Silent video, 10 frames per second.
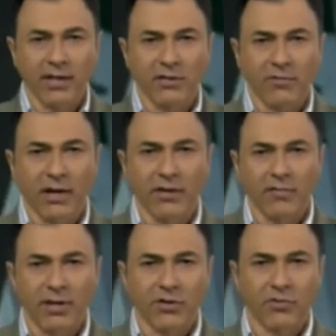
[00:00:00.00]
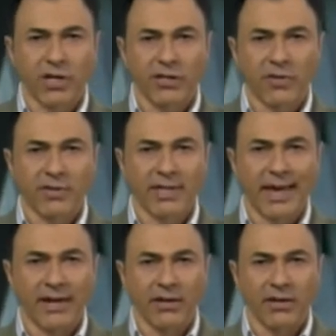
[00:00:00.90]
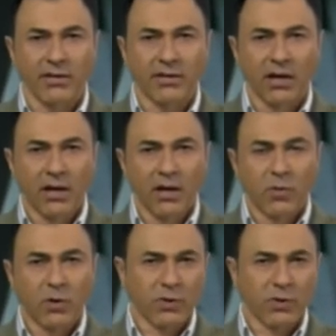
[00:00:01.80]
surrounding the registration of its candidates, which was